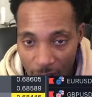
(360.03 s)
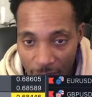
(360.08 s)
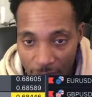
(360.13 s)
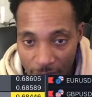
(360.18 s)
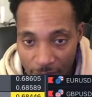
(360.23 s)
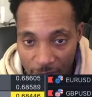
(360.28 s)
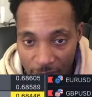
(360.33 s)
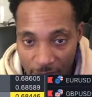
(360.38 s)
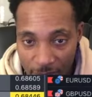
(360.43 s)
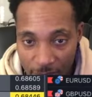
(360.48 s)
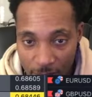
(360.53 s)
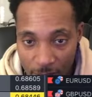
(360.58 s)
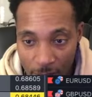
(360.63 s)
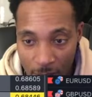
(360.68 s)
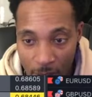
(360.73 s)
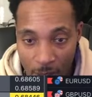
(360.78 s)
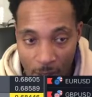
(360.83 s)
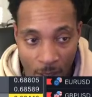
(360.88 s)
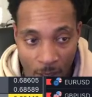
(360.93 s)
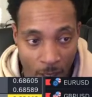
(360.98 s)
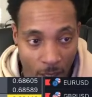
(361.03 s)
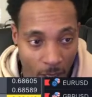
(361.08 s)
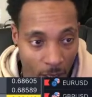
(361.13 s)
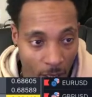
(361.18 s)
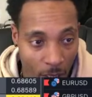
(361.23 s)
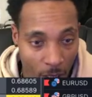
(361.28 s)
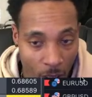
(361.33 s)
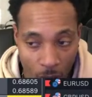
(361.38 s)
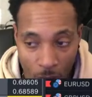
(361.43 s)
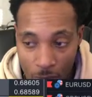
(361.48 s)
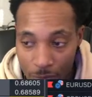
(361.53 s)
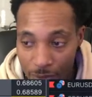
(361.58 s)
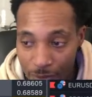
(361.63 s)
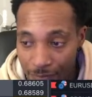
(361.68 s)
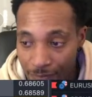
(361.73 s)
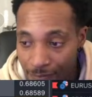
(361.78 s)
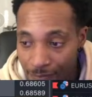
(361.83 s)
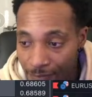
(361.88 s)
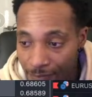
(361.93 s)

of this close.